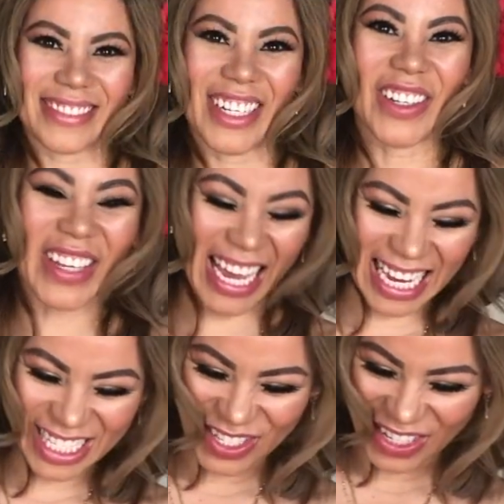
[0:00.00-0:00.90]

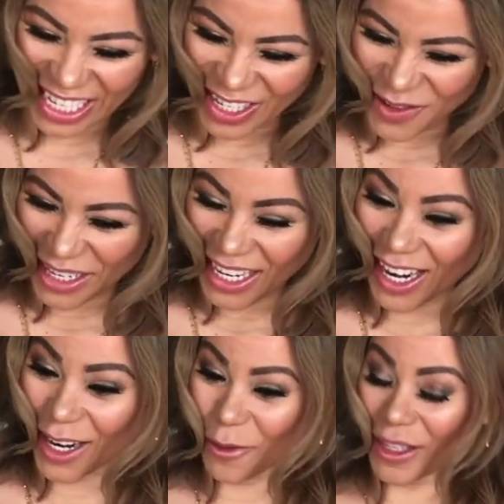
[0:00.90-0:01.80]
Okay, so here we
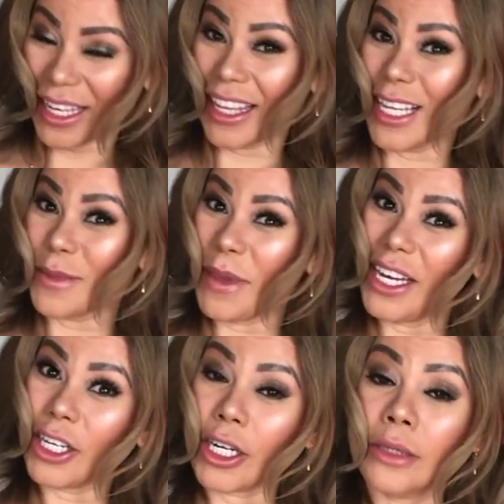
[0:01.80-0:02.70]
are with the last
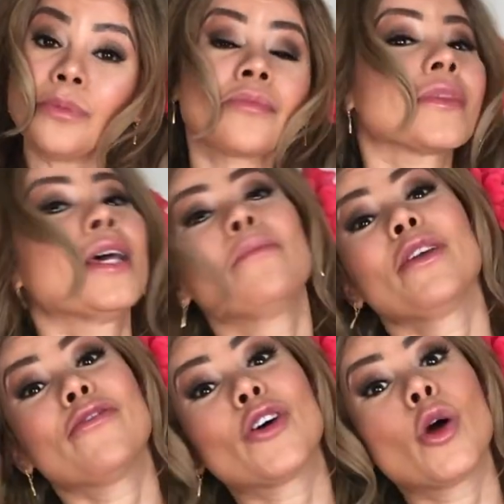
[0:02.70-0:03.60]
beer.
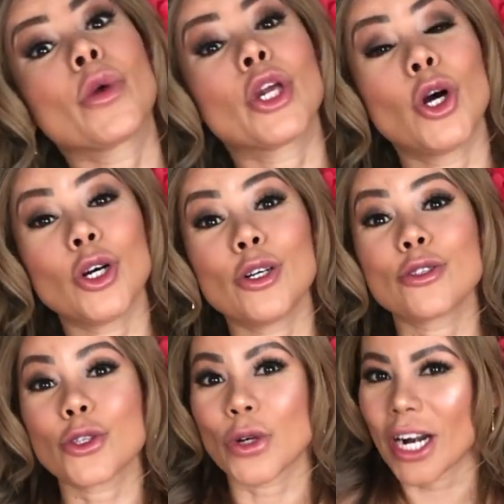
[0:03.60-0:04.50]
Before we go on
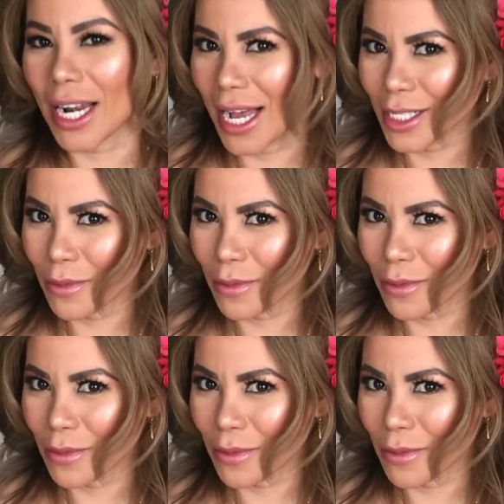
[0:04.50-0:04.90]
to our last